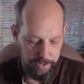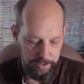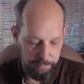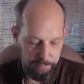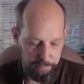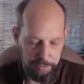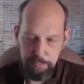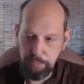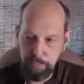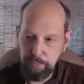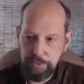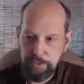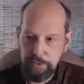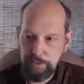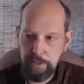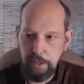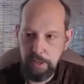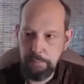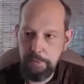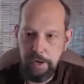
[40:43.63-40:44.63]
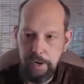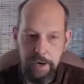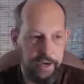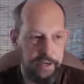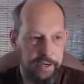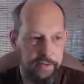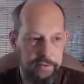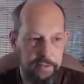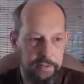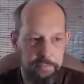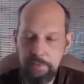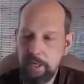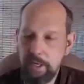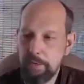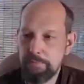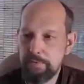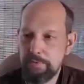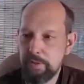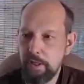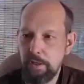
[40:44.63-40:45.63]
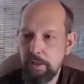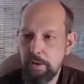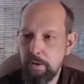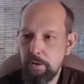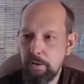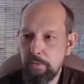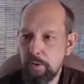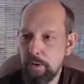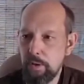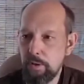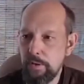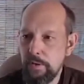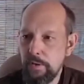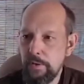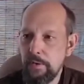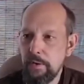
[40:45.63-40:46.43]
and people would just come by and sometimes say, "Oh, well,